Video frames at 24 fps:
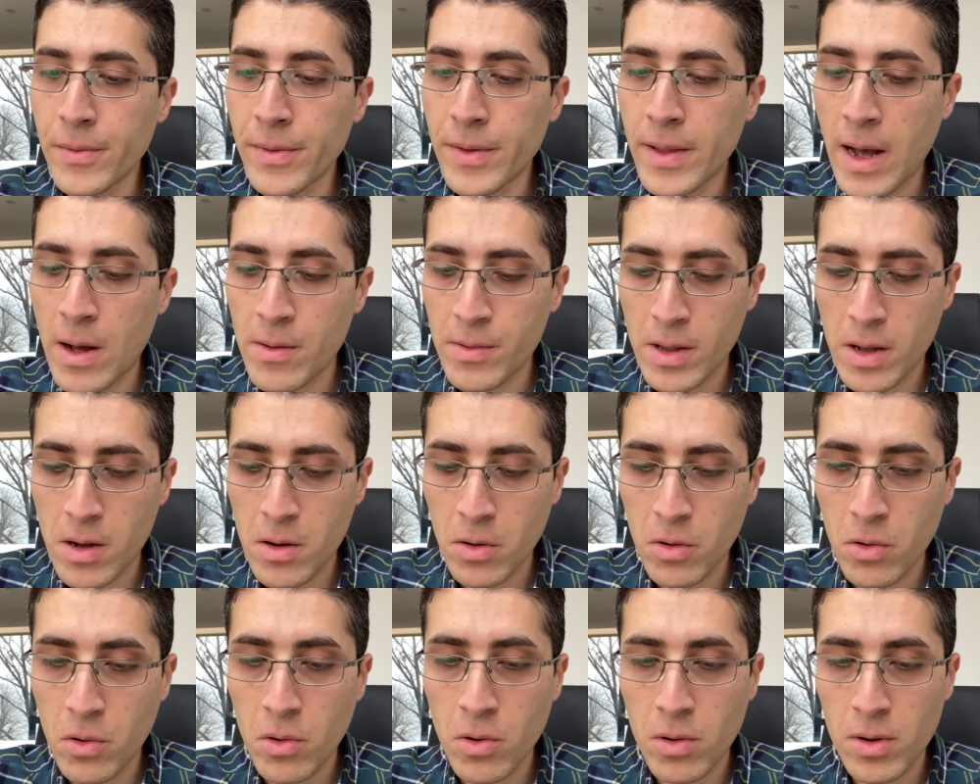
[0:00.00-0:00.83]
downtown
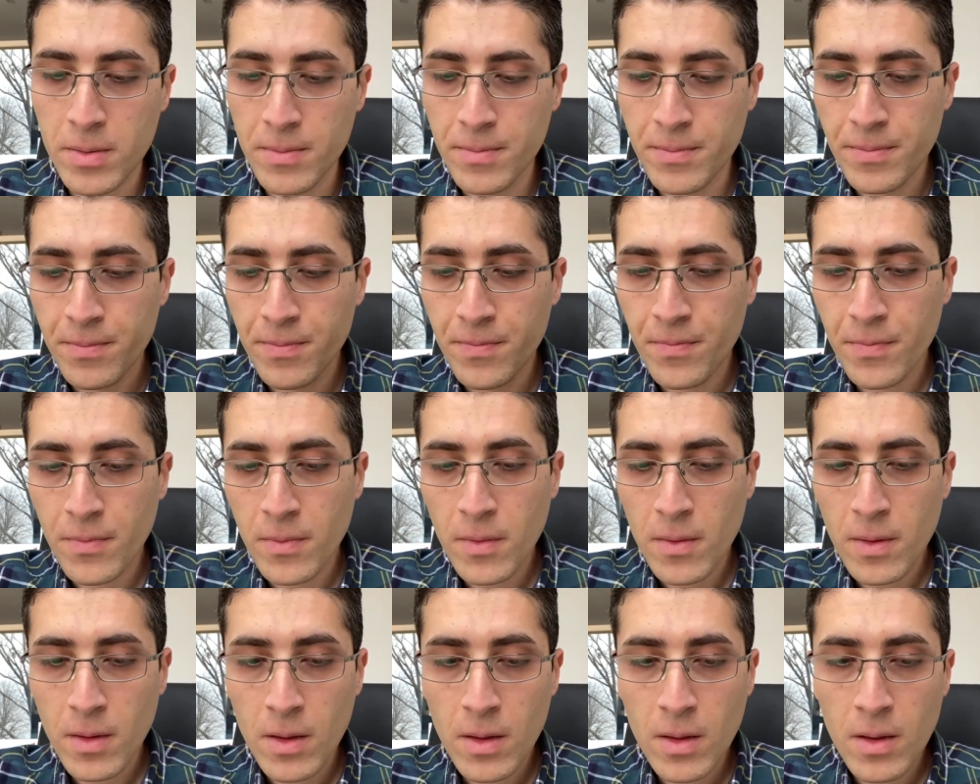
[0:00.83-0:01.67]
core.
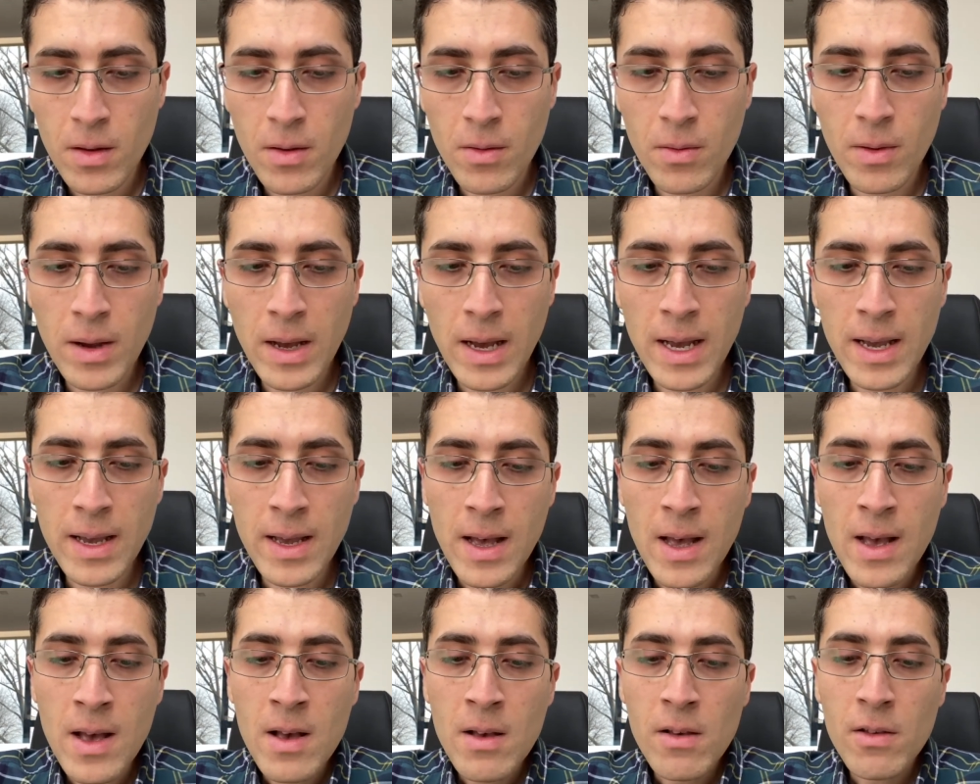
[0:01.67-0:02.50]
Okay,
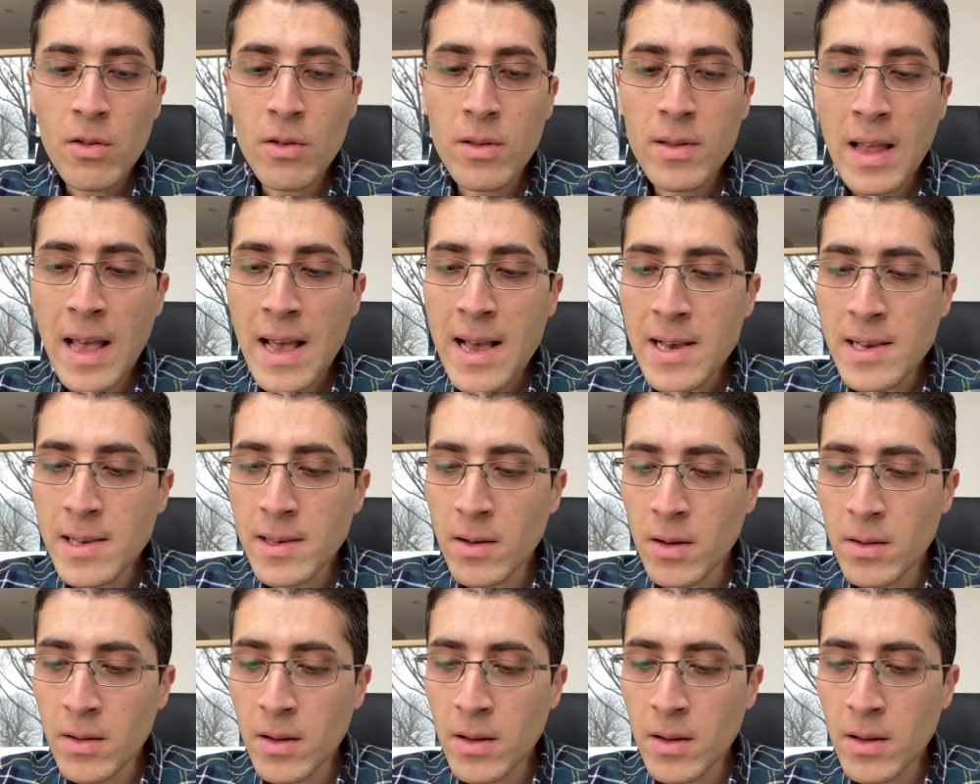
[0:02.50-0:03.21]
so days on the